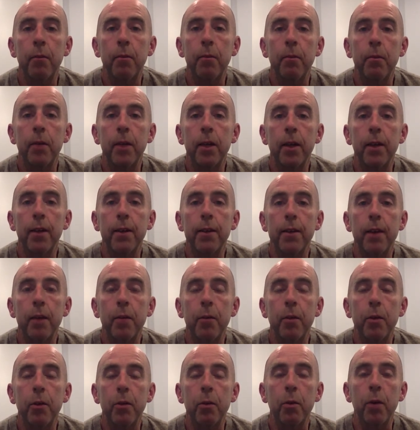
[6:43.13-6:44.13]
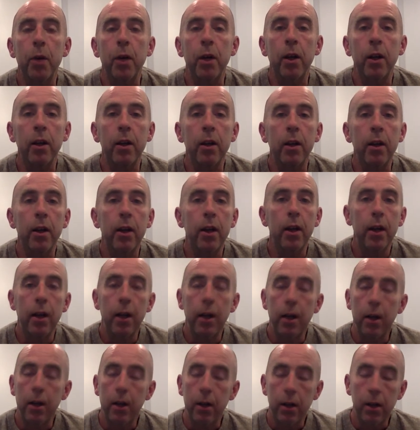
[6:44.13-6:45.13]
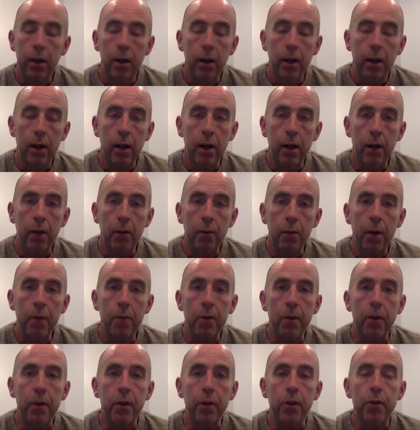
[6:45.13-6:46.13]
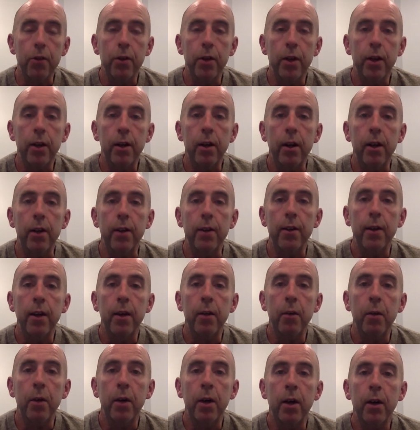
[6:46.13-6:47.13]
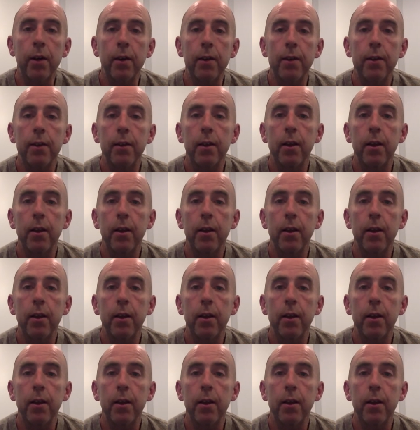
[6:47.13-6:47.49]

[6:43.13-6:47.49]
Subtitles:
He's slept as well rough on the street and on sidewalks.